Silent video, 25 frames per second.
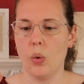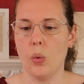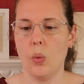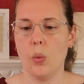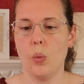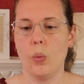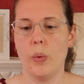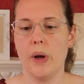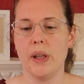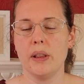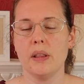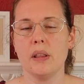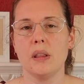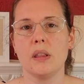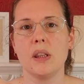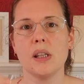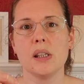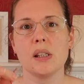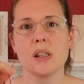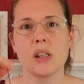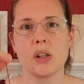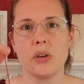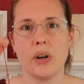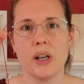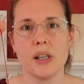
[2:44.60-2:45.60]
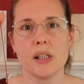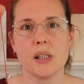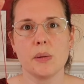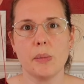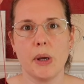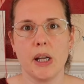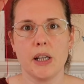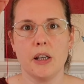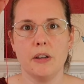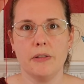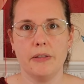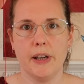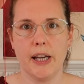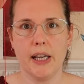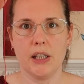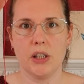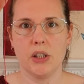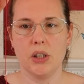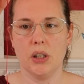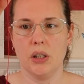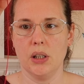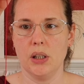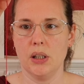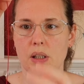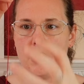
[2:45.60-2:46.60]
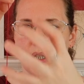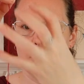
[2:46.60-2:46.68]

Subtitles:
When this thread is manufactured,